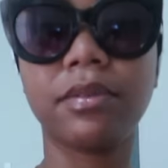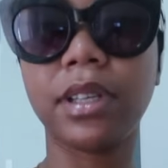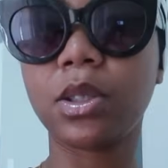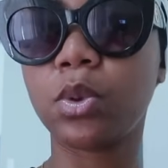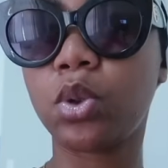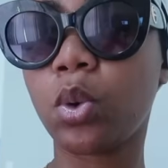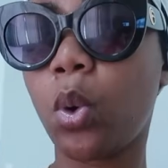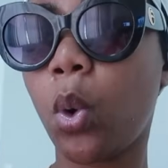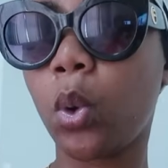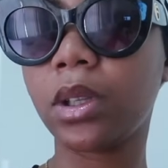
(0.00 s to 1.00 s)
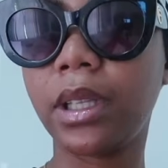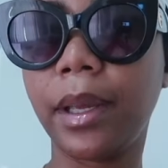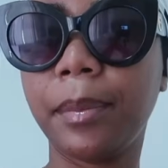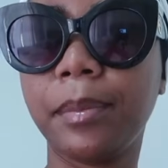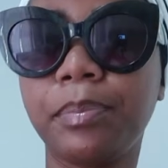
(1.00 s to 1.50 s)
if that's what you call
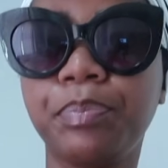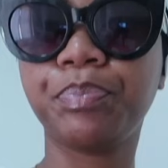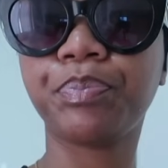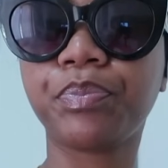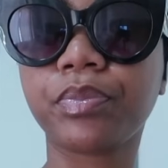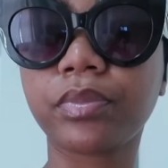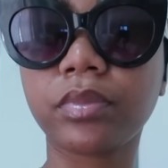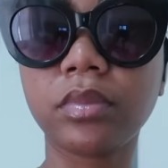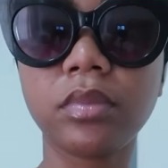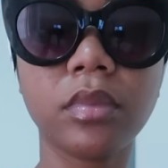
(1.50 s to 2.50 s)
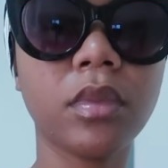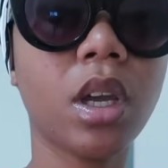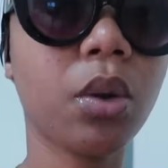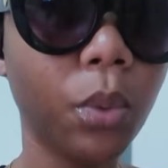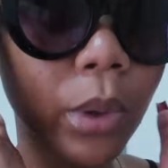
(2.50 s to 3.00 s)
them,
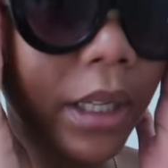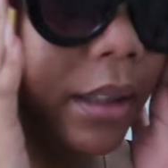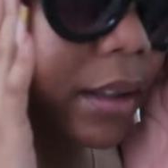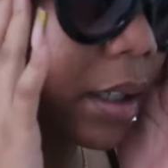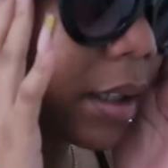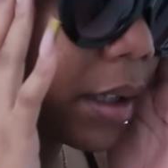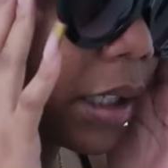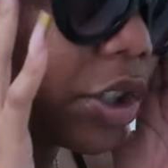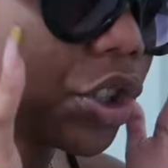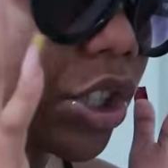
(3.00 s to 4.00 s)
with these